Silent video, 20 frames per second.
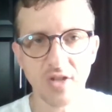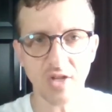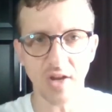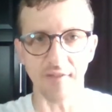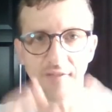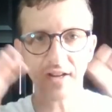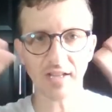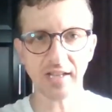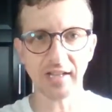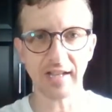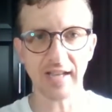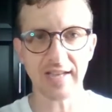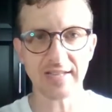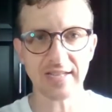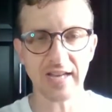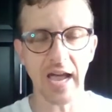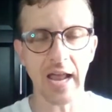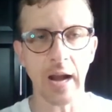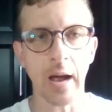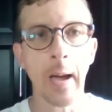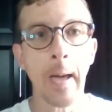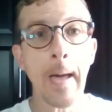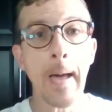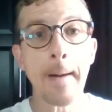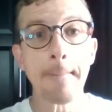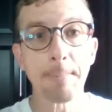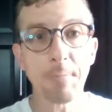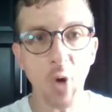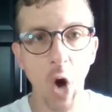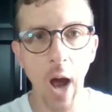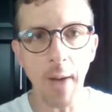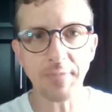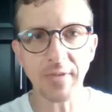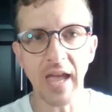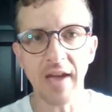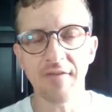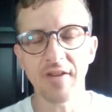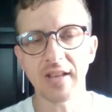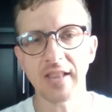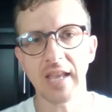So everything that gets kind of propped
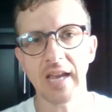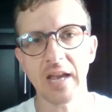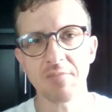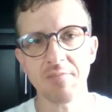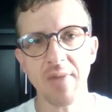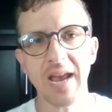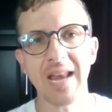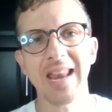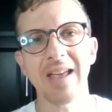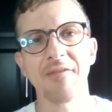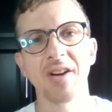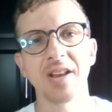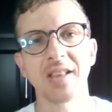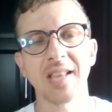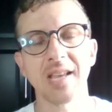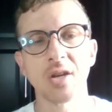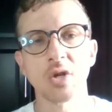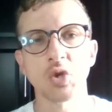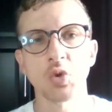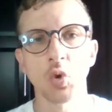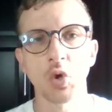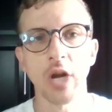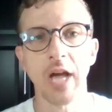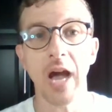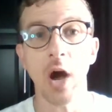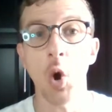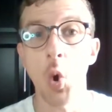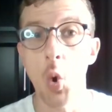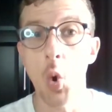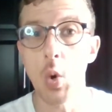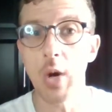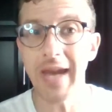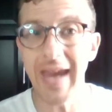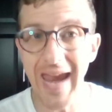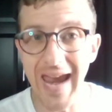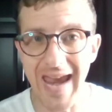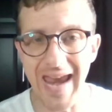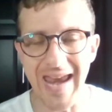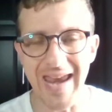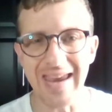everything and made everything sort of
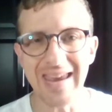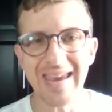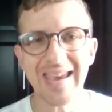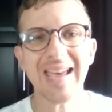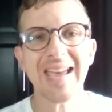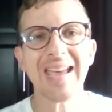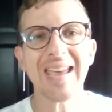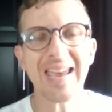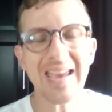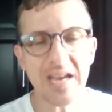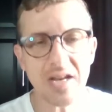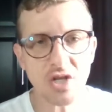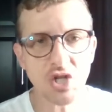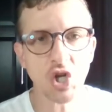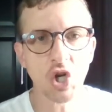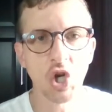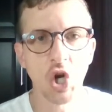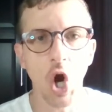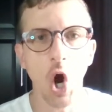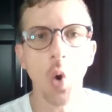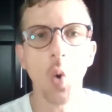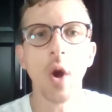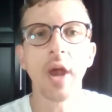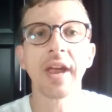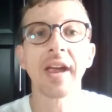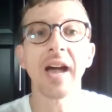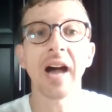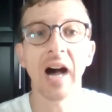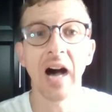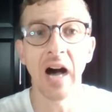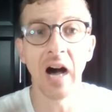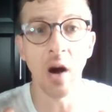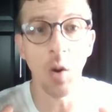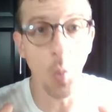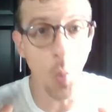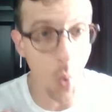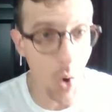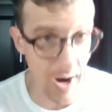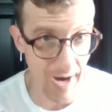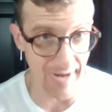okay is going
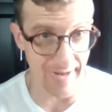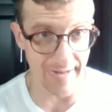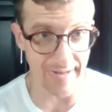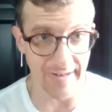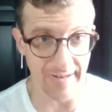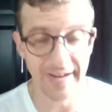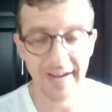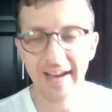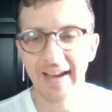away.